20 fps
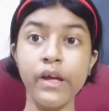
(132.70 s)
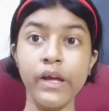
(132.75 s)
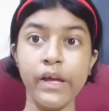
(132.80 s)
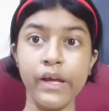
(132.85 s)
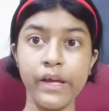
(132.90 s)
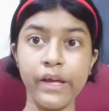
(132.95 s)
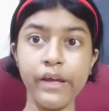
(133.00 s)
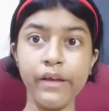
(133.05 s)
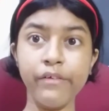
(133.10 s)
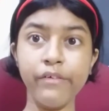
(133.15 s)

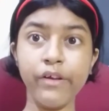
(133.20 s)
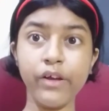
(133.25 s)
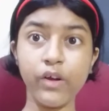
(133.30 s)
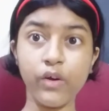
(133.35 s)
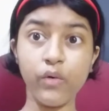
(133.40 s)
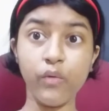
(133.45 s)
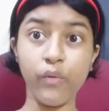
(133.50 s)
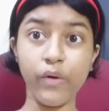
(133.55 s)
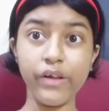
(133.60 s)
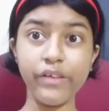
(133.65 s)
He
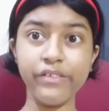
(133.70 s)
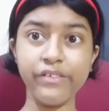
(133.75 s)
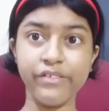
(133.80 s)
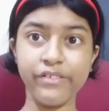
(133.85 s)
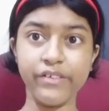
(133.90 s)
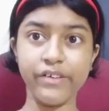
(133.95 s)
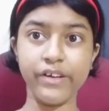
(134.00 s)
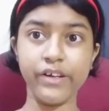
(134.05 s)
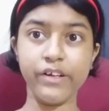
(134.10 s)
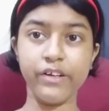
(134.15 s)

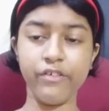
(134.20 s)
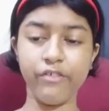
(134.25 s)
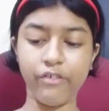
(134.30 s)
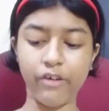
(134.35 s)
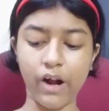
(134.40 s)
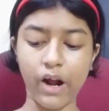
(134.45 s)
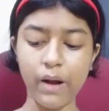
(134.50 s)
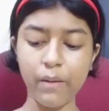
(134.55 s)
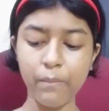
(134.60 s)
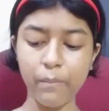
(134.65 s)
requested
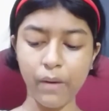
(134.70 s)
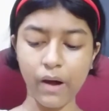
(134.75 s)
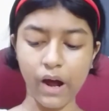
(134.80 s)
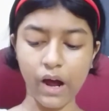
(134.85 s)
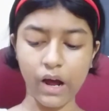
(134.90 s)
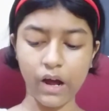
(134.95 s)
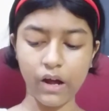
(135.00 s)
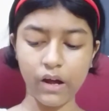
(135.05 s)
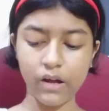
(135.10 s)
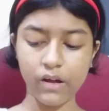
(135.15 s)

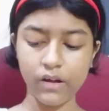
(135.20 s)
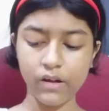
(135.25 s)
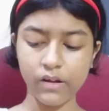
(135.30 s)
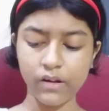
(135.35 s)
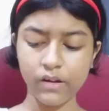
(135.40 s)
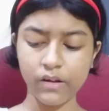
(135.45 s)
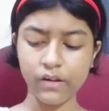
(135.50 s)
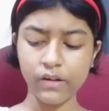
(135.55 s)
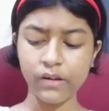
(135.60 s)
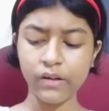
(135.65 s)
Rama,
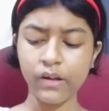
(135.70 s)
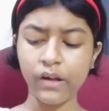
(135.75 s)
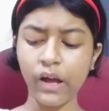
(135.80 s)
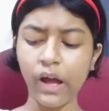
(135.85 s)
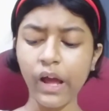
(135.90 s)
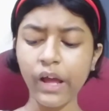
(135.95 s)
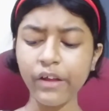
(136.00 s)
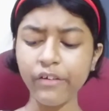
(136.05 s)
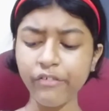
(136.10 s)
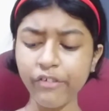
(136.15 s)

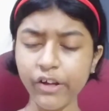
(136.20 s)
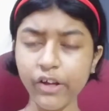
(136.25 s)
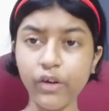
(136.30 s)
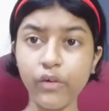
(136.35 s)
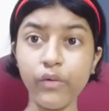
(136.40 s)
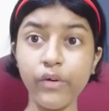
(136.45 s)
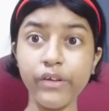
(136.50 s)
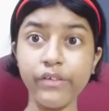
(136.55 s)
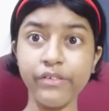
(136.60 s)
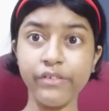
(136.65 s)
I
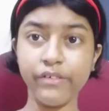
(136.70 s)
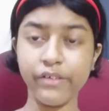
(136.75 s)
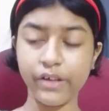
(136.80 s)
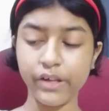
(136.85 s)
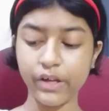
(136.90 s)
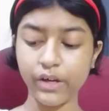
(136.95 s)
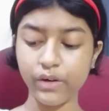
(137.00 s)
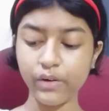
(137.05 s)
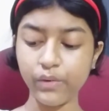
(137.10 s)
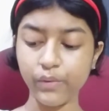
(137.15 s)
request
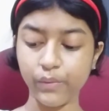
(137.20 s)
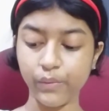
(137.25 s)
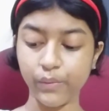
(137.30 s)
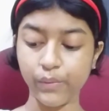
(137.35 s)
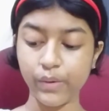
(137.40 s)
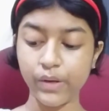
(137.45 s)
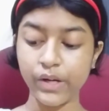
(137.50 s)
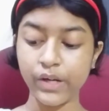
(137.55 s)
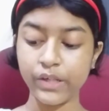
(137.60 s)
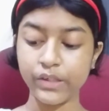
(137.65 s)
you
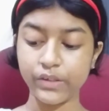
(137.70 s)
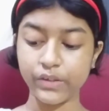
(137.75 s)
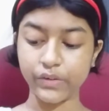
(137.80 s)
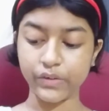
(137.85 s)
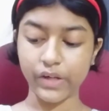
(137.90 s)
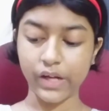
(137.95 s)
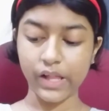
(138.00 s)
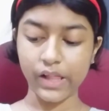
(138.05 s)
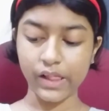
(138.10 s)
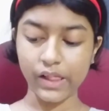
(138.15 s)

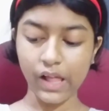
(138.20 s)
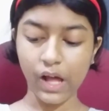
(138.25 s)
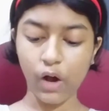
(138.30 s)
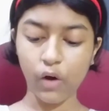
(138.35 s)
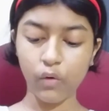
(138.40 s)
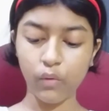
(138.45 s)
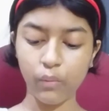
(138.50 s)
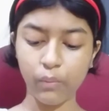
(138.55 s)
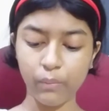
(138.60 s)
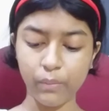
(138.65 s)
to
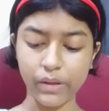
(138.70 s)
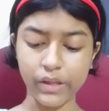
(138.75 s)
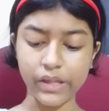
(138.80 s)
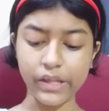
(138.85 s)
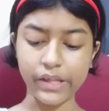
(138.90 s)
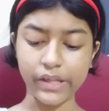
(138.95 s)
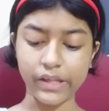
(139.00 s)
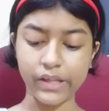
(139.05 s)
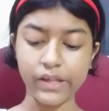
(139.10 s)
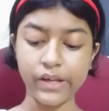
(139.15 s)
allow
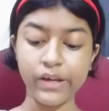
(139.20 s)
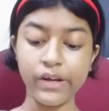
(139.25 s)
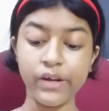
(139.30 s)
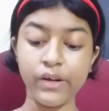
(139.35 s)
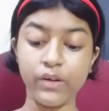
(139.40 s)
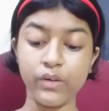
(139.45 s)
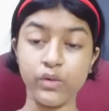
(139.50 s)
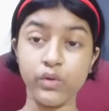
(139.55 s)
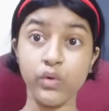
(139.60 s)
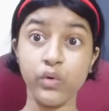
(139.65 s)
me
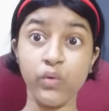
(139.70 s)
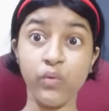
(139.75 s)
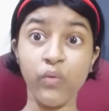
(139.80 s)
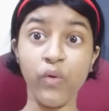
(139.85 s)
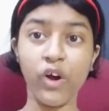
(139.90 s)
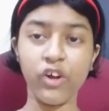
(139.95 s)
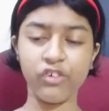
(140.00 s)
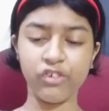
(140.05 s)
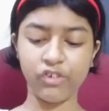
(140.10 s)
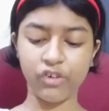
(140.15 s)
to
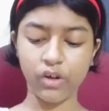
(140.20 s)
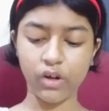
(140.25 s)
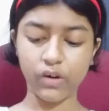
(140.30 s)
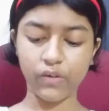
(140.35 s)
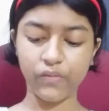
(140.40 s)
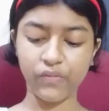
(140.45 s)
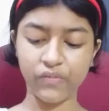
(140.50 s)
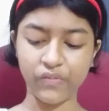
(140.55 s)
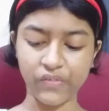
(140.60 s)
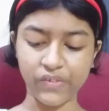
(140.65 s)
wash your
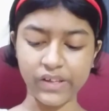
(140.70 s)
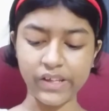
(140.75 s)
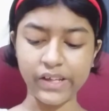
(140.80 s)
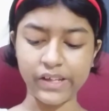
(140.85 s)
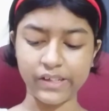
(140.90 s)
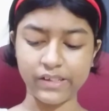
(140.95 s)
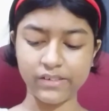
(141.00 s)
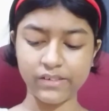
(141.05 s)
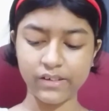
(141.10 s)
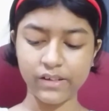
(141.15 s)

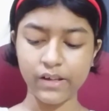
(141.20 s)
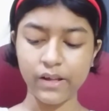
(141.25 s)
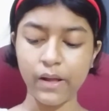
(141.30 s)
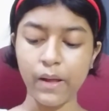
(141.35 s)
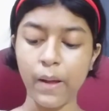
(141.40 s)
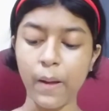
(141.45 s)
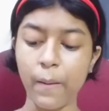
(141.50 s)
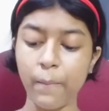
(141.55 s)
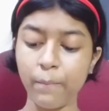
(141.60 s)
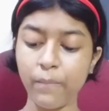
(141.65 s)
feet
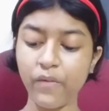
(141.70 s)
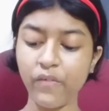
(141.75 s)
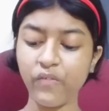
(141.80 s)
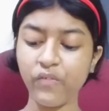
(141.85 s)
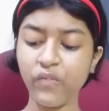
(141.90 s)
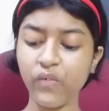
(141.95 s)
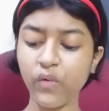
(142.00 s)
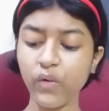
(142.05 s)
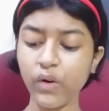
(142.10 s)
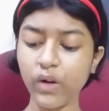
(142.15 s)

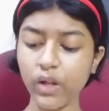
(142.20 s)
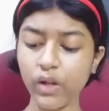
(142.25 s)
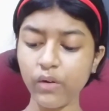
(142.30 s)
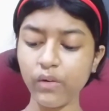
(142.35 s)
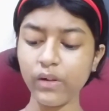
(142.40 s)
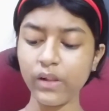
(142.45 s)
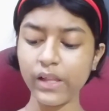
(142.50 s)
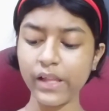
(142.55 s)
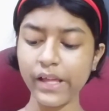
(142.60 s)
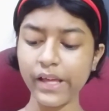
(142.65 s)
before
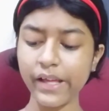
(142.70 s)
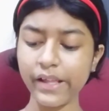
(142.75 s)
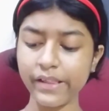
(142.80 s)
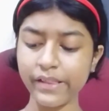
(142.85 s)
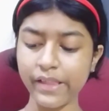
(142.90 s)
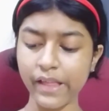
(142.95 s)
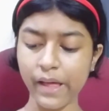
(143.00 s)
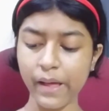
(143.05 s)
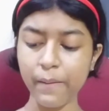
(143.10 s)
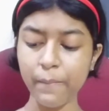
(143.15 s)
you lay
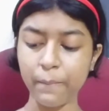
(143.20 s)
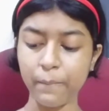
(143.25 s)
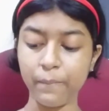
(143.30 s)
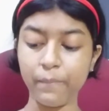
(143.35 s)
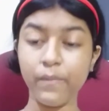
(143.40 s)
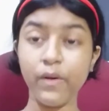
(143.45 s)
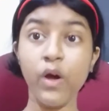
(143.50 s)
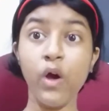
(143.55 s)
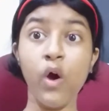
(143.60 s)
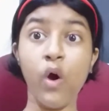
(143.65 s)

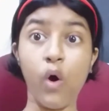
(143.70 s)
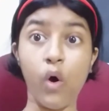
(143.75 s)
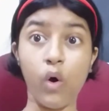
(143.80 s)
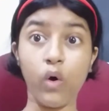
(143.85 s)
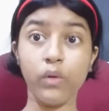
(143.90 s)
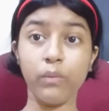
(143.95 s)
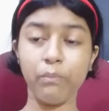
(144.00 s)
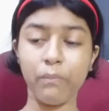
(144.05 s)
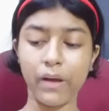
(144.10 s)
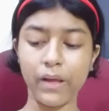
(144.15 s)
them
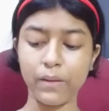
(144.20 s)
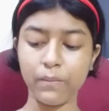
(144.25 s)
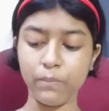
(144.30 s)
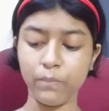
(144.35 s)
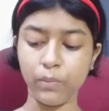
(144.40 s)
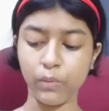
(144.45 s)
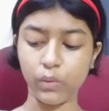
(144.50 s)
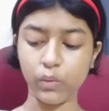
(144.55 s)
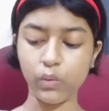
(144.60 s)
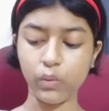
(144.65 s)
on my
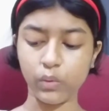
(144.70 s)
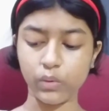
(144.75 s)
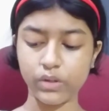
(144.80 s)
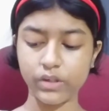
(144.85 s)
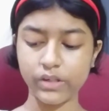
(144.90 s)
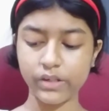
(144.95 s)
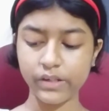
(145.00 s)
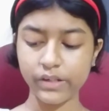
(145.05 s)
boat,